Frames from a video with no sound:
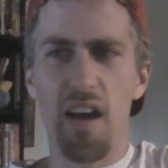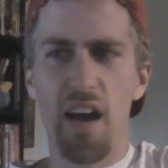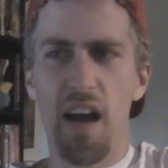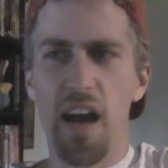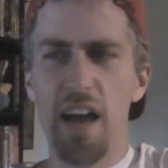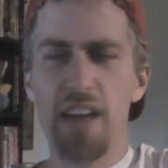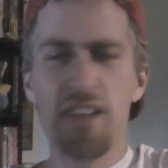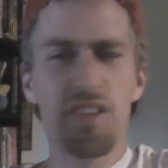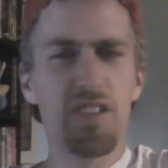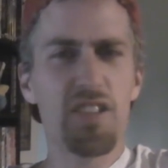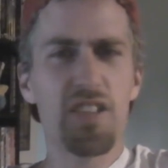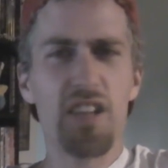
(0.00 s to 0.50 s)

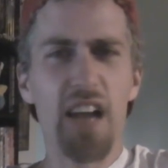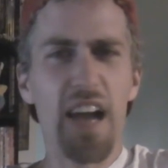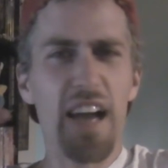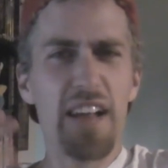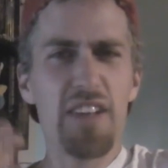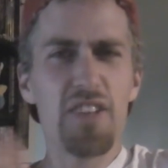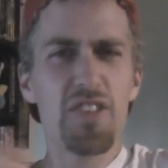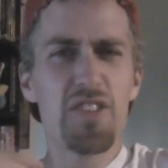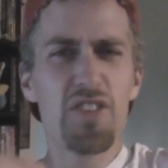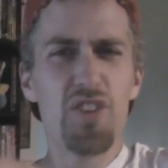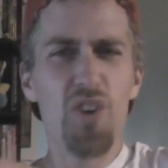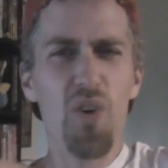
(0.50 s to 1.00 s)
I
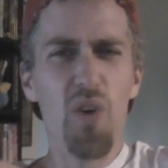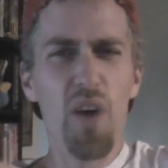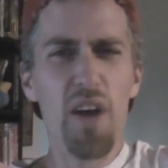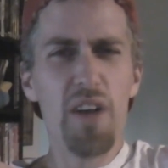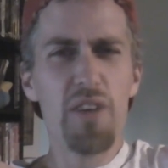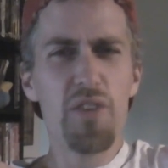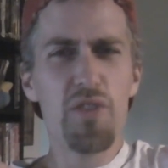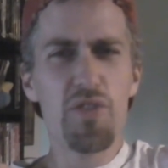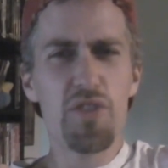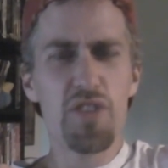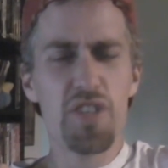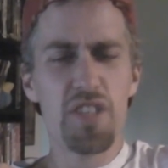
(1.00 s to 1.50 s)
just don't
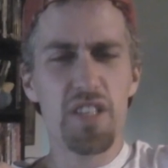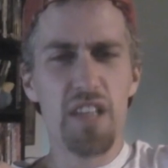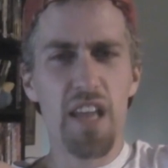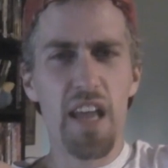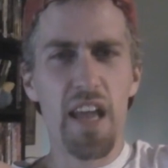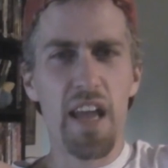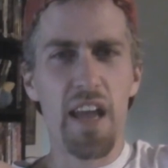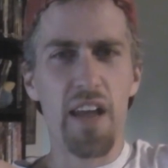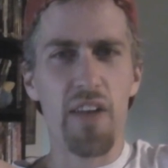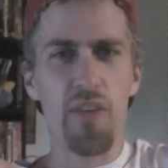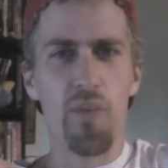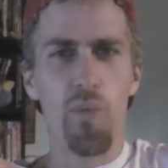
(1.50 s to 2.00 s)

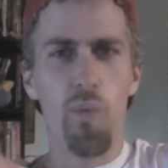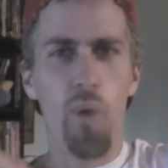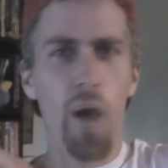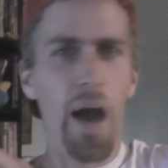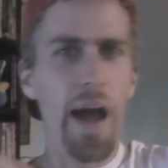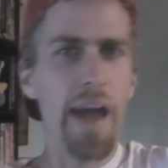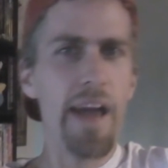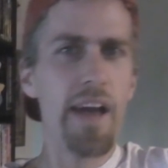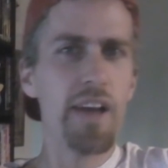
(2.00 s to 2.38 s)
understand why